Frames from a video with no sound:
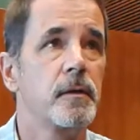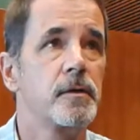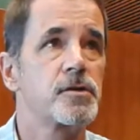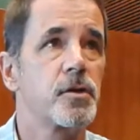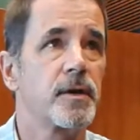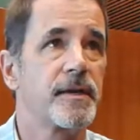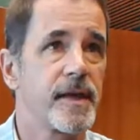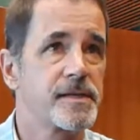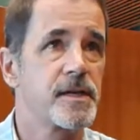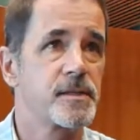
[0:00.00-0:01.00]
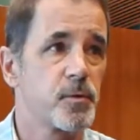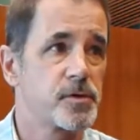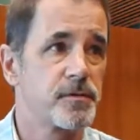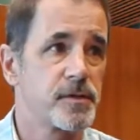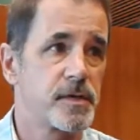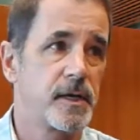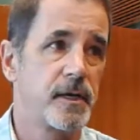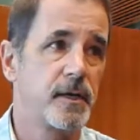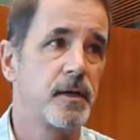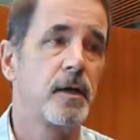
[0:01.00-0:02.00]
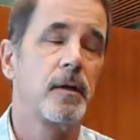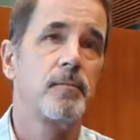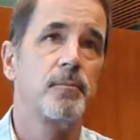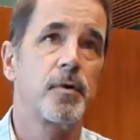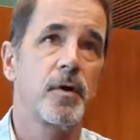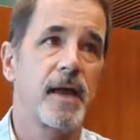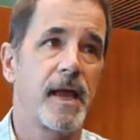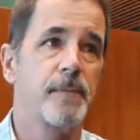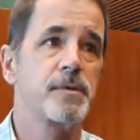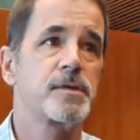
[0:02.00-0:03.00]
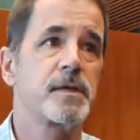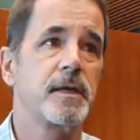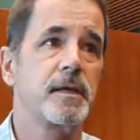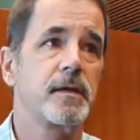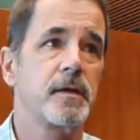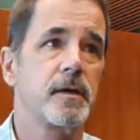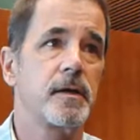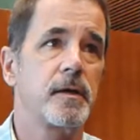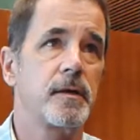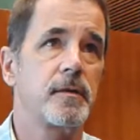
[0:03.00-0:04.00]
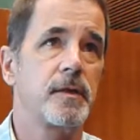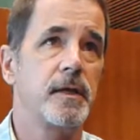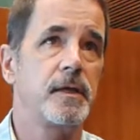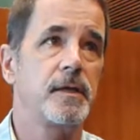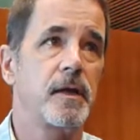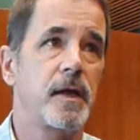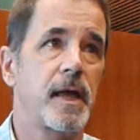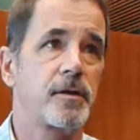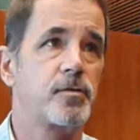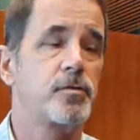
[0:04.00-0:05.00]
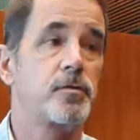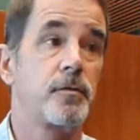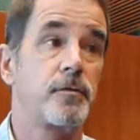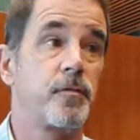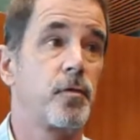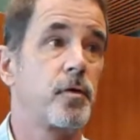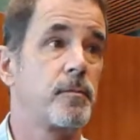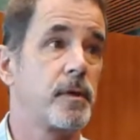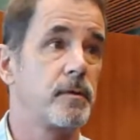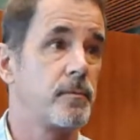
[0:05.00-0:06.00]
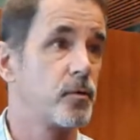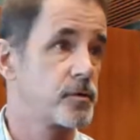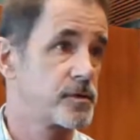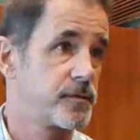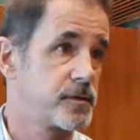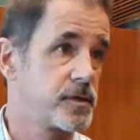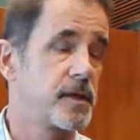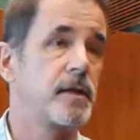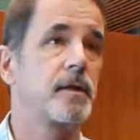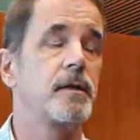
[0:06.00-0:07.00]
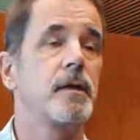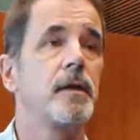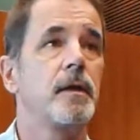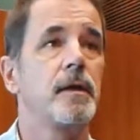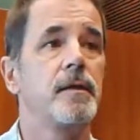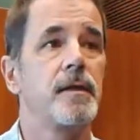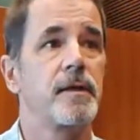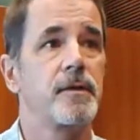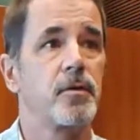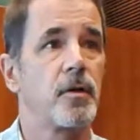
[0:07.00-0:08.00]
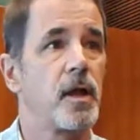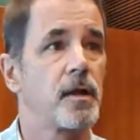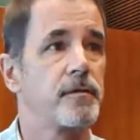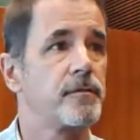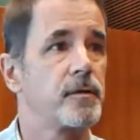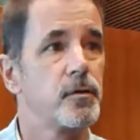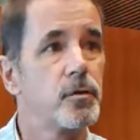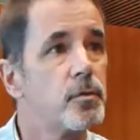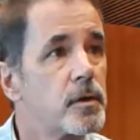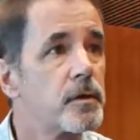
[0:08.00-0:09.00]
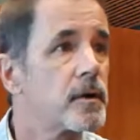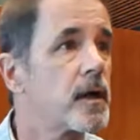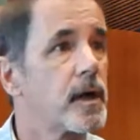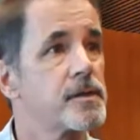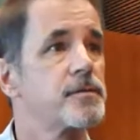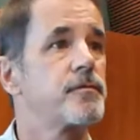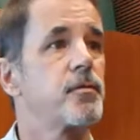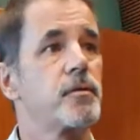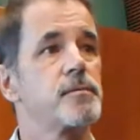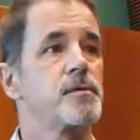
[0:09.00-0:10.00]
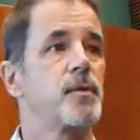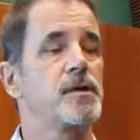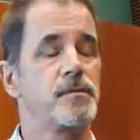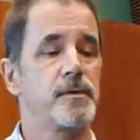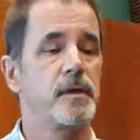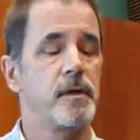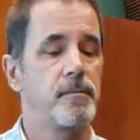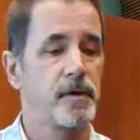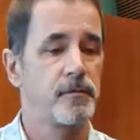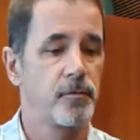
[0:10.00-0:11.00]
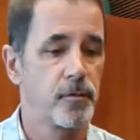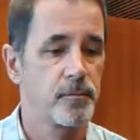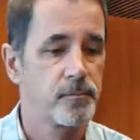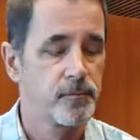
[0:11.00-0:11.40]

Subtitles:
So in that sense, more sophisticated. Perhaps in the attitude toward form, more sophisticated in that there are a lot of new kinds of forms and ways of thinking about form.